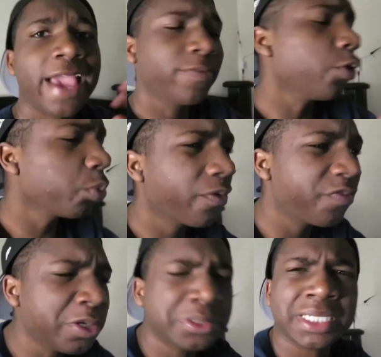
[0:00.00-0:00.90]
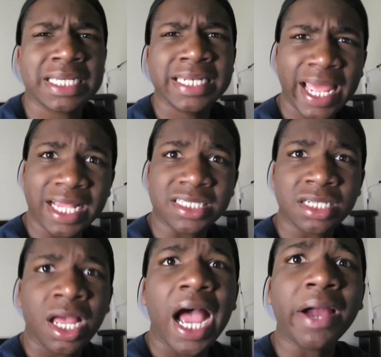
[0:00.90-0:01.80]
If you refuse to connect,
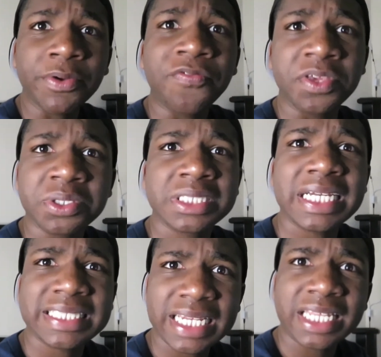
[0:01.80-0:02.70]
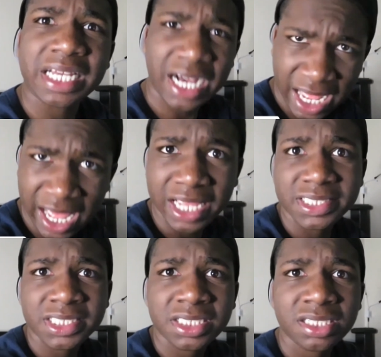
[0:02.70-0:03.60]
I refuse to attend the
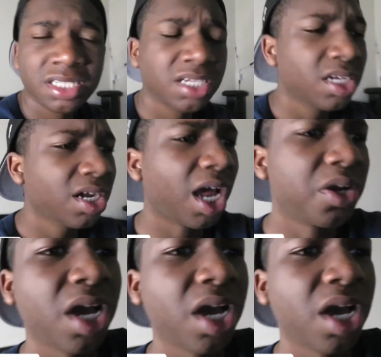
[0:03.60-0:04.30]
class. Like,